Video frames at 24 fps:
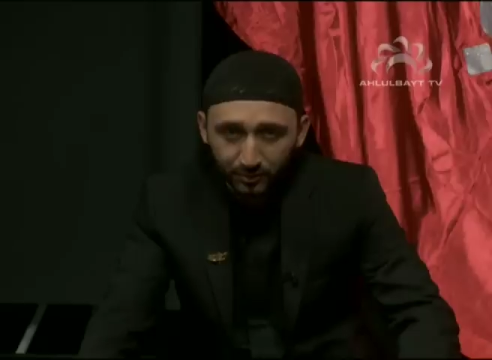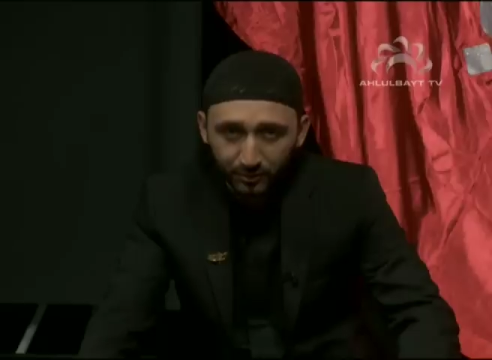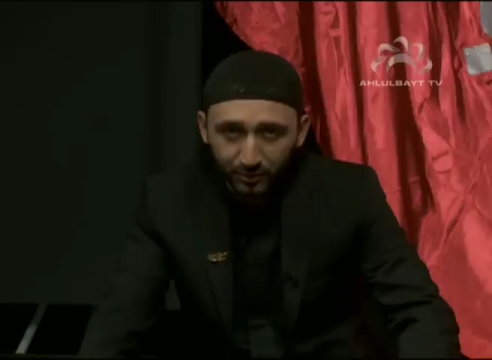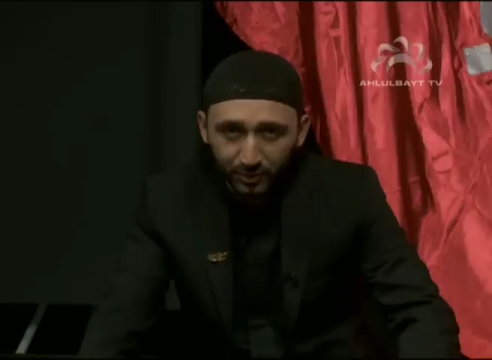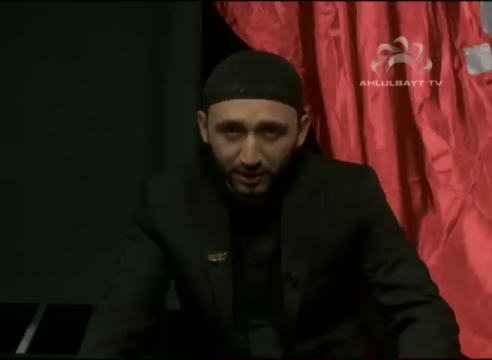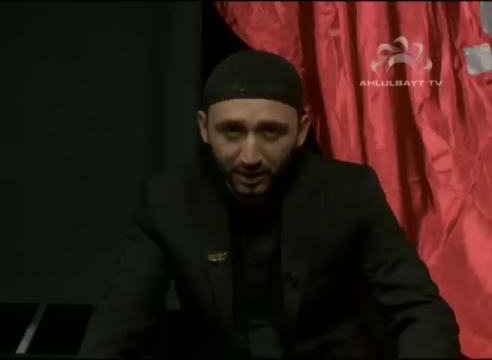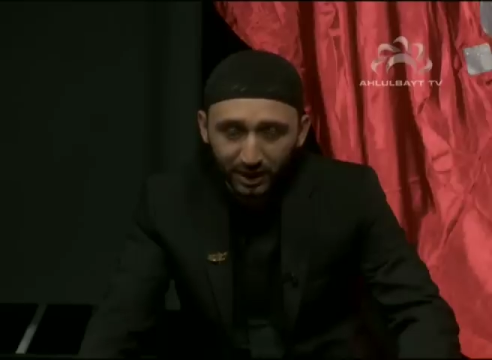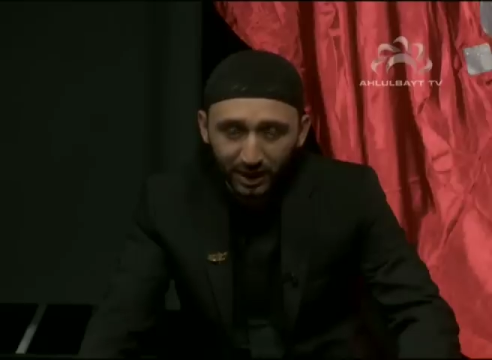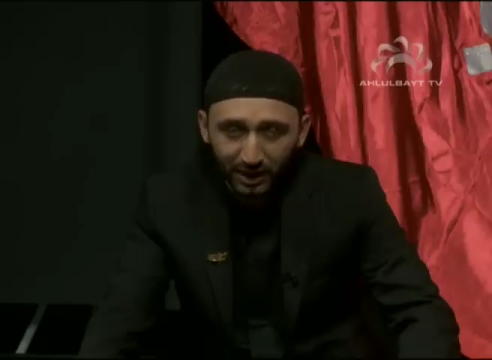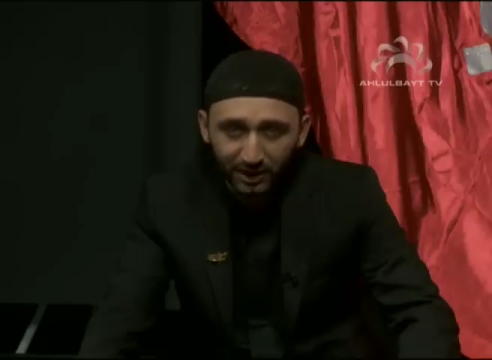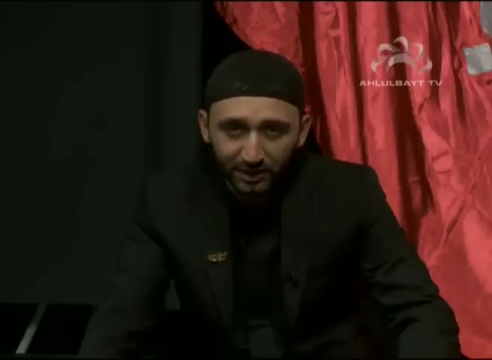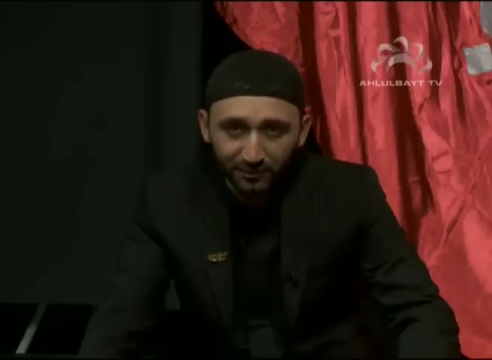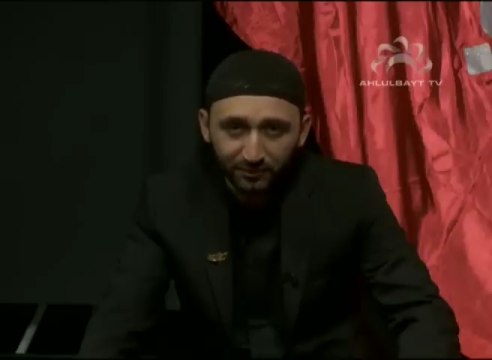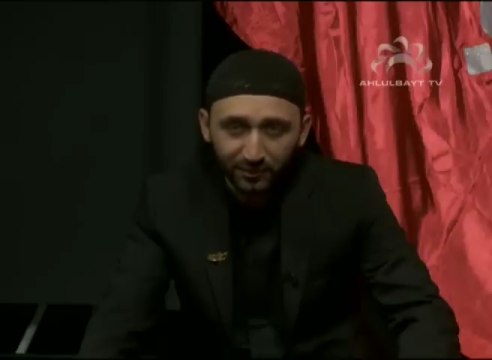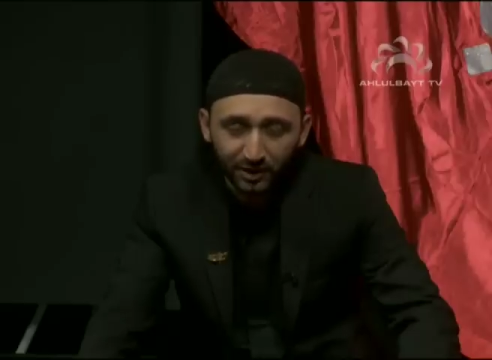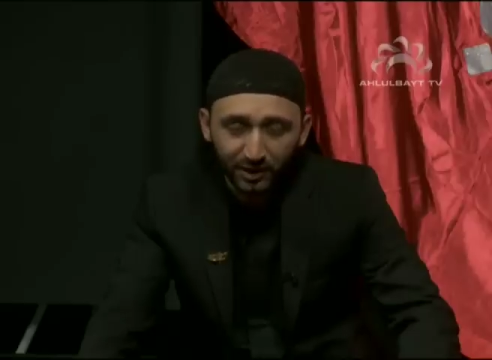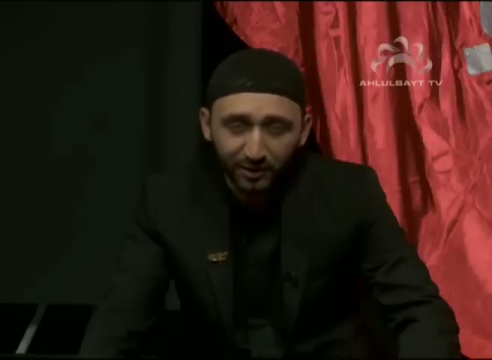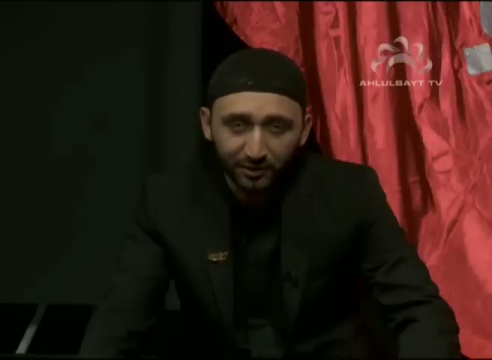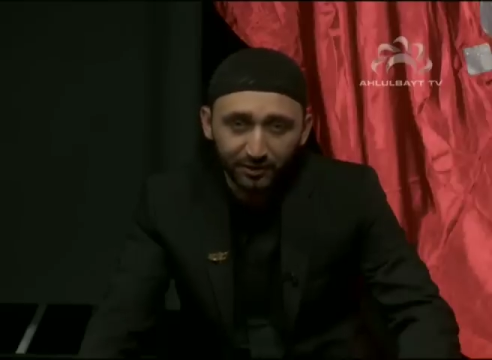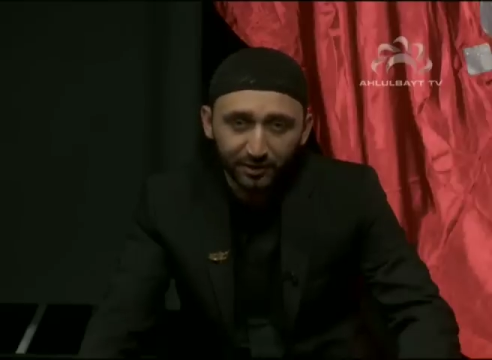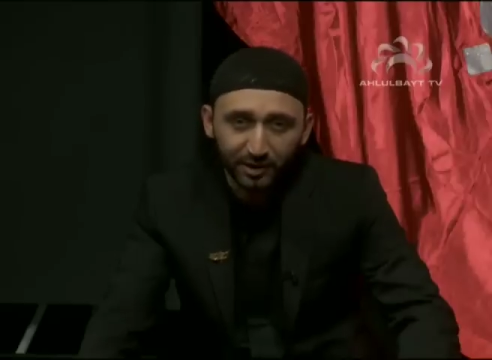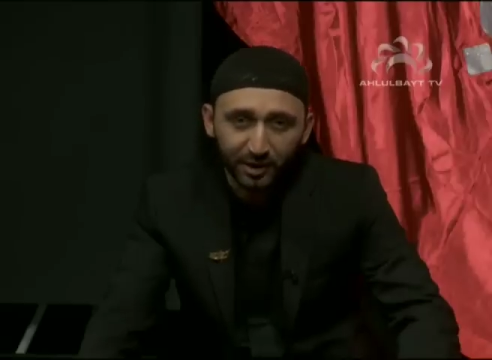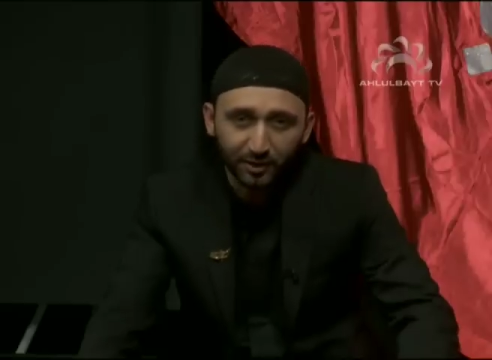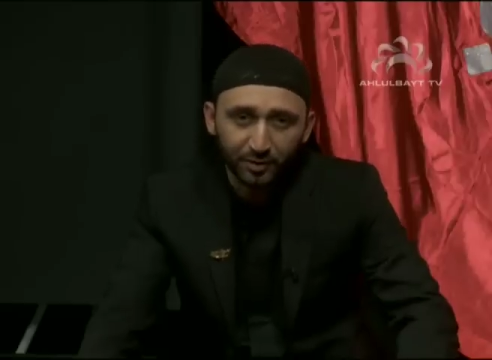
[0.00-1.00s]
Mulla Ali
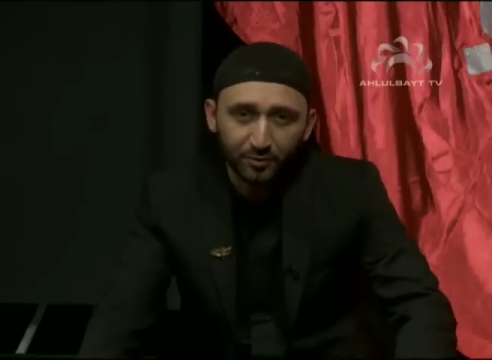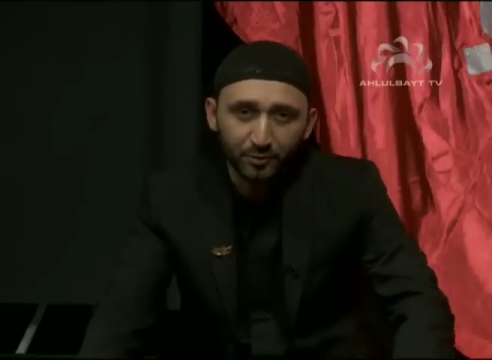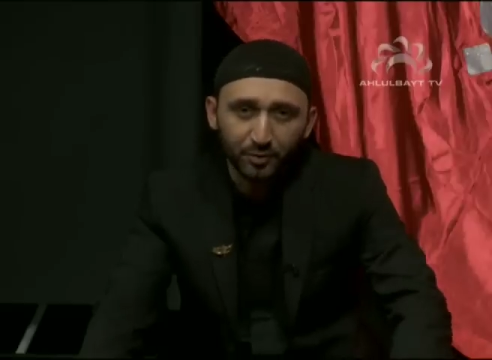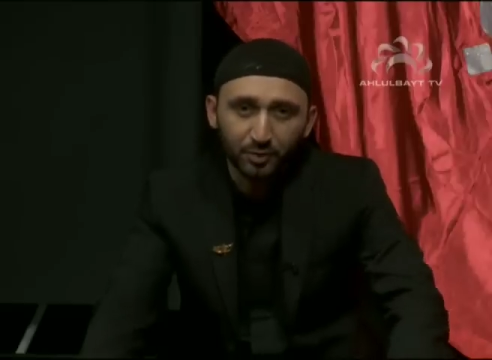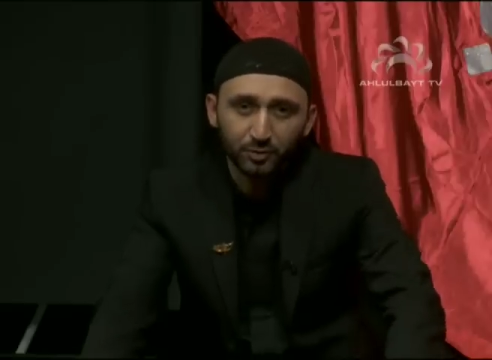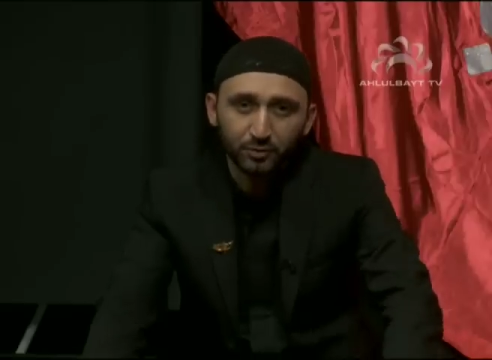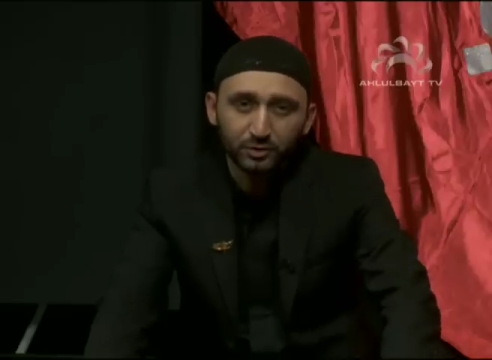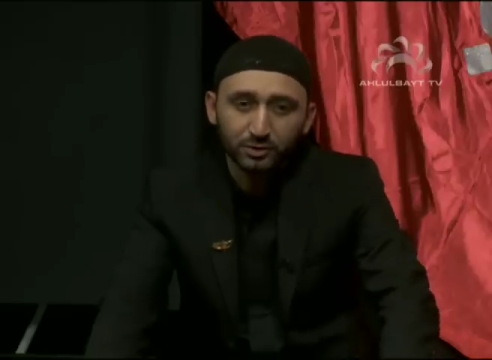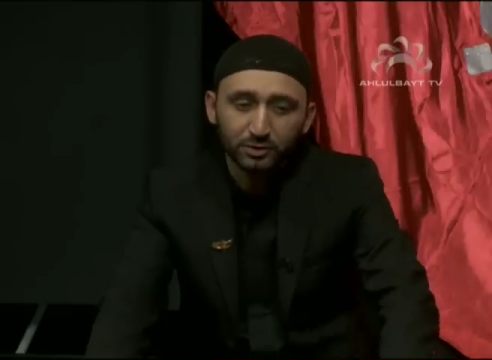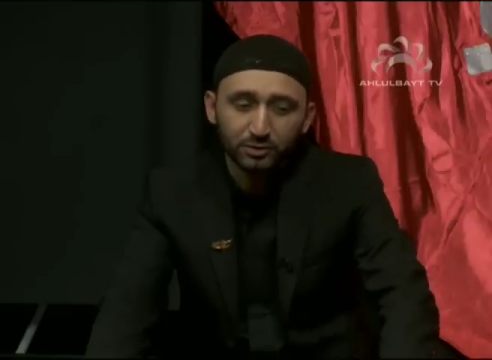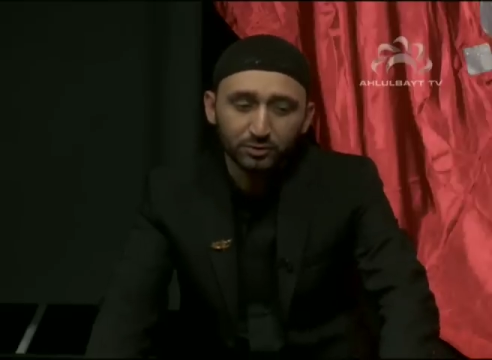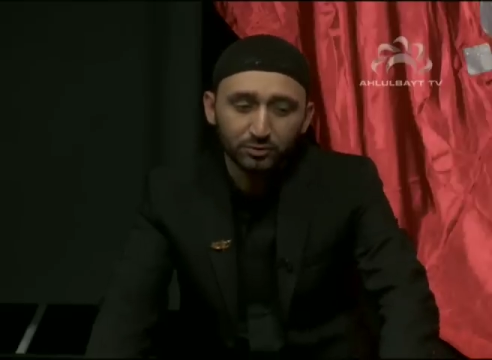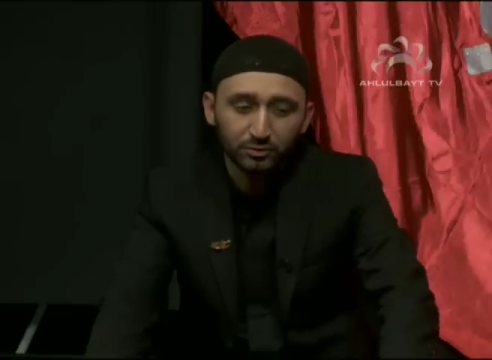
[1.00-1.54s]
Fadhil, and the poet